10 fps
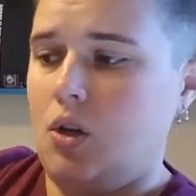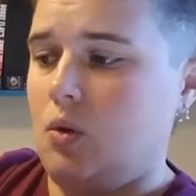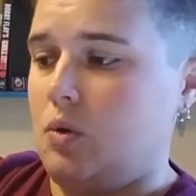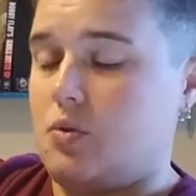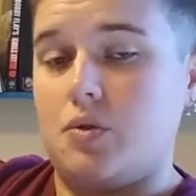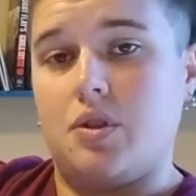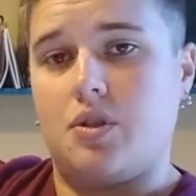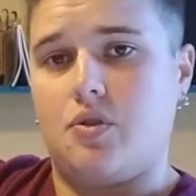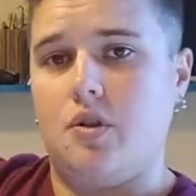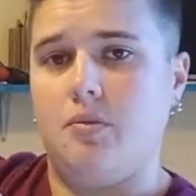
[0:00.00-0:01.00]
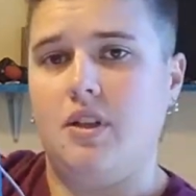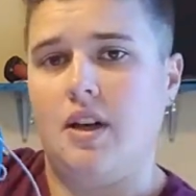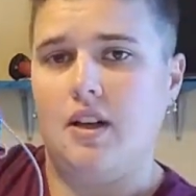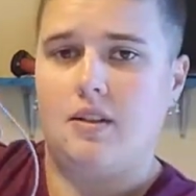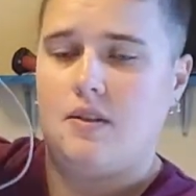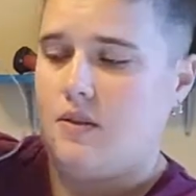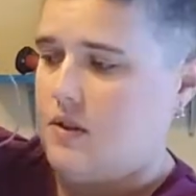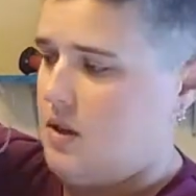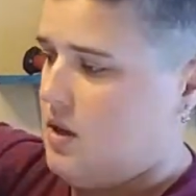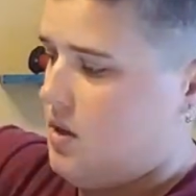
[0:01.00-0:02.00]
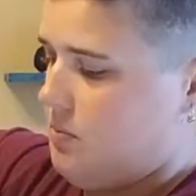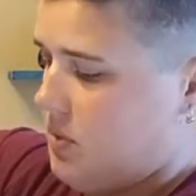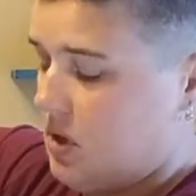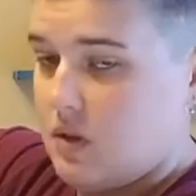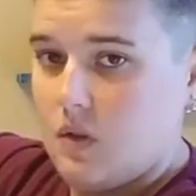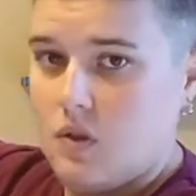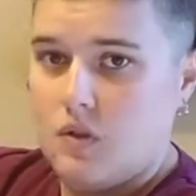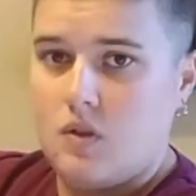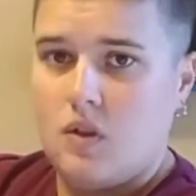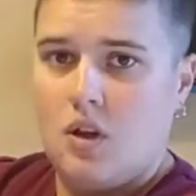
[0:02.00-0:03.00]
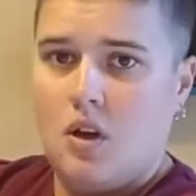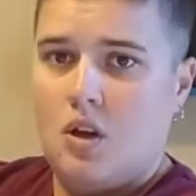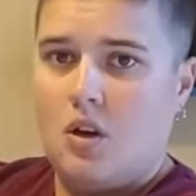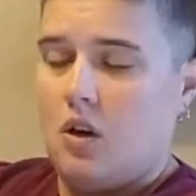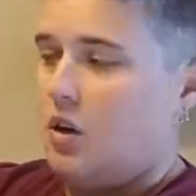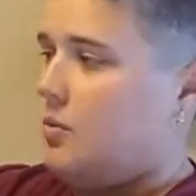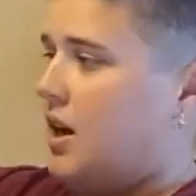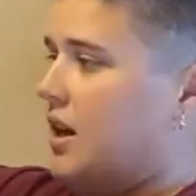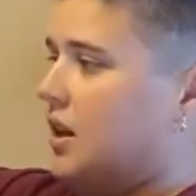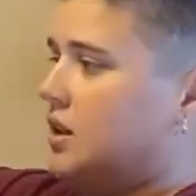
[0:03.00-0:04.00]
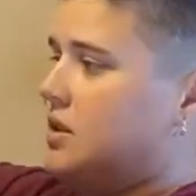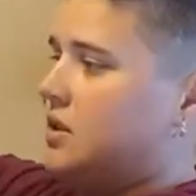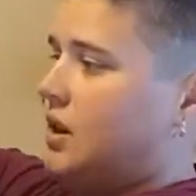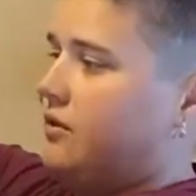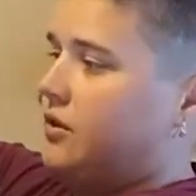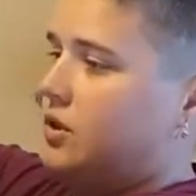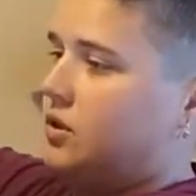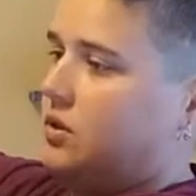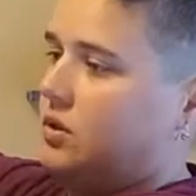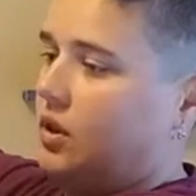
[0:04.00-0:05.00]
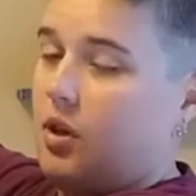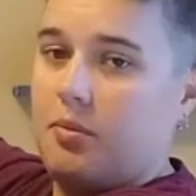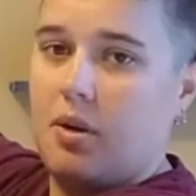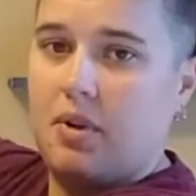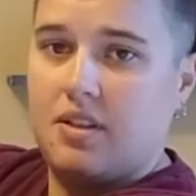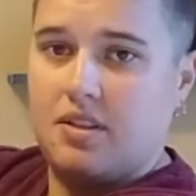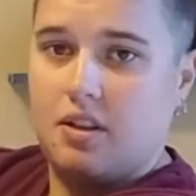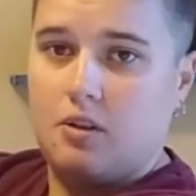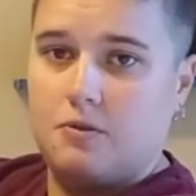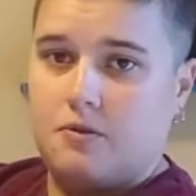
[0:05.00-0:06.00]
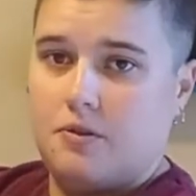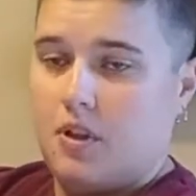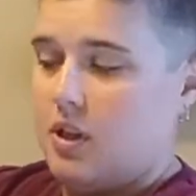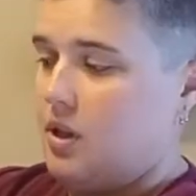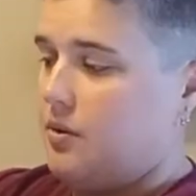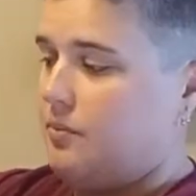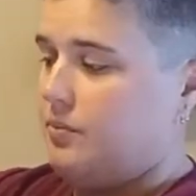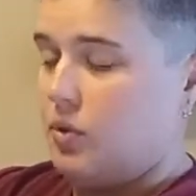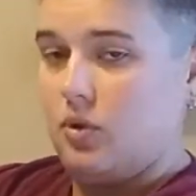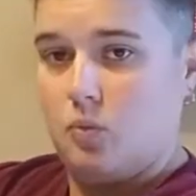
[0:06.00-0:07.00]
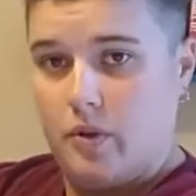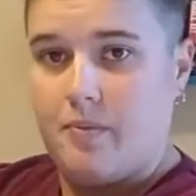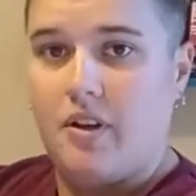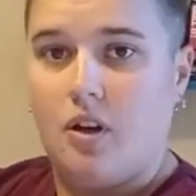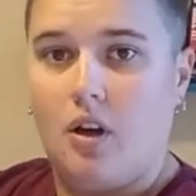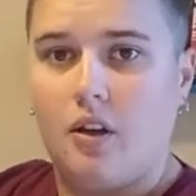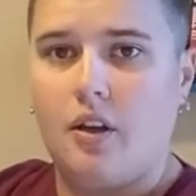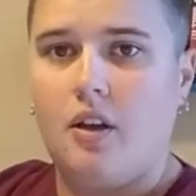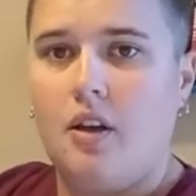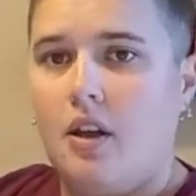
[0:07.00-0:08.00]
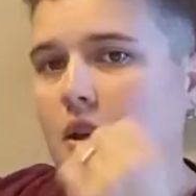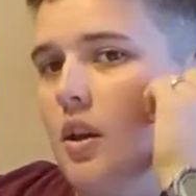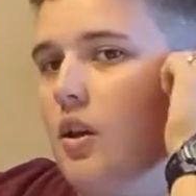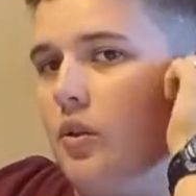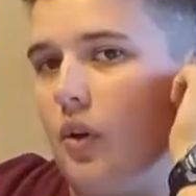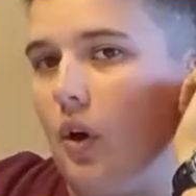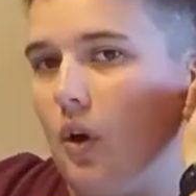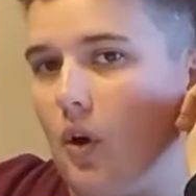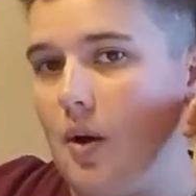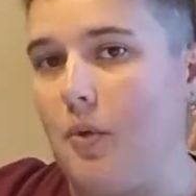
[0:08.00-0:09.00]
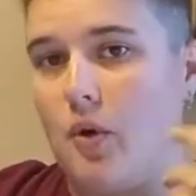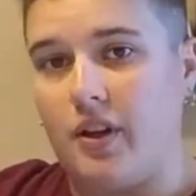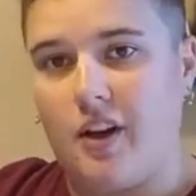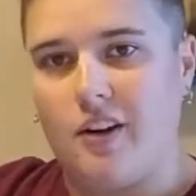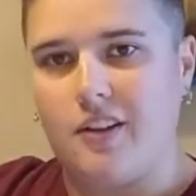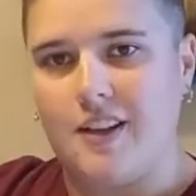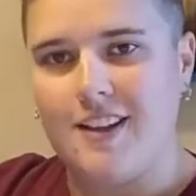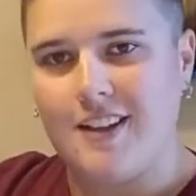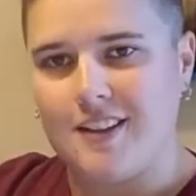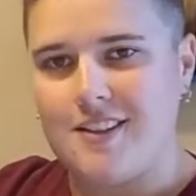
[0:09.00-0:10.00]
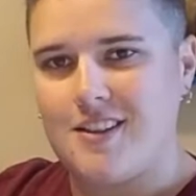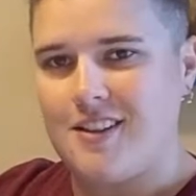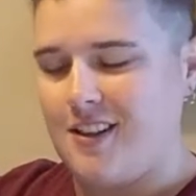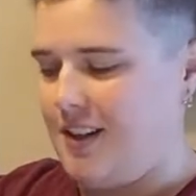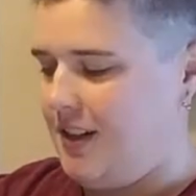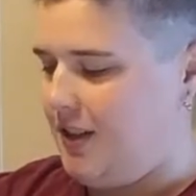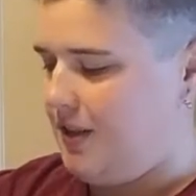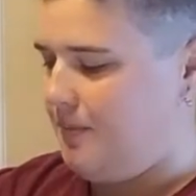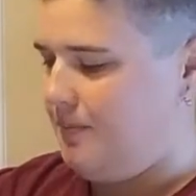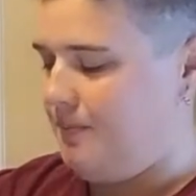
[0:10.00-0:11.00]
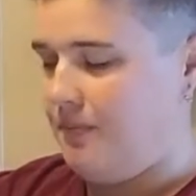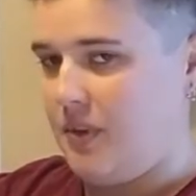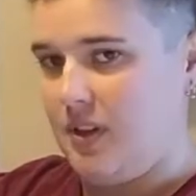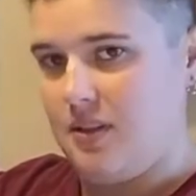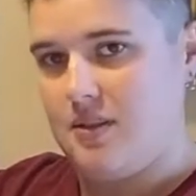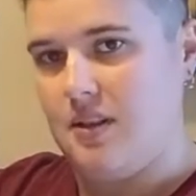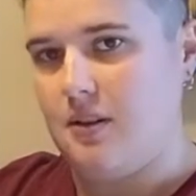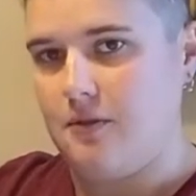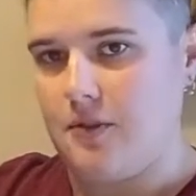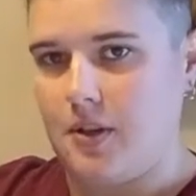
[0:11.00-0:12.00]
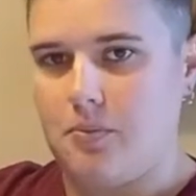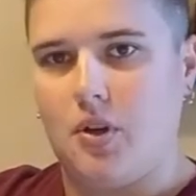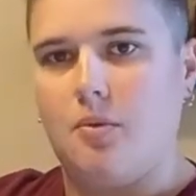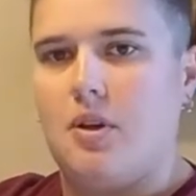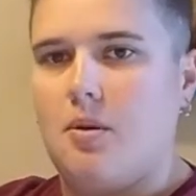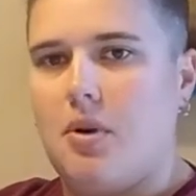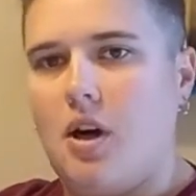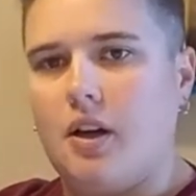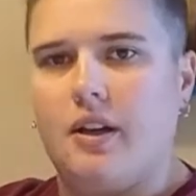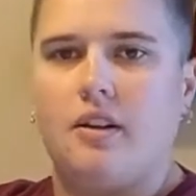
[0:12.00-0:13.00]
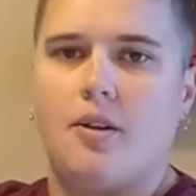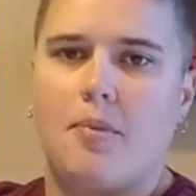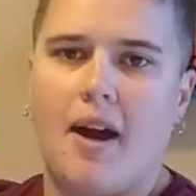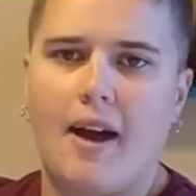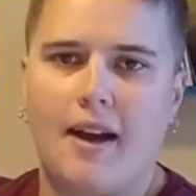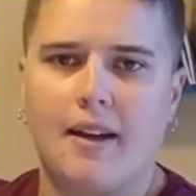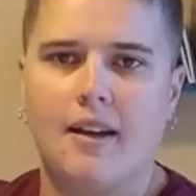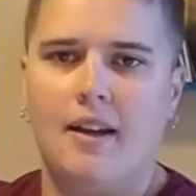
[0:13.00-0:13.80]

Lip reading: which was extremely nice because all my hikes I've gone by myself or with my dog, so I'm the one carrying the keys, and instead of like putting them in a pocket in your pack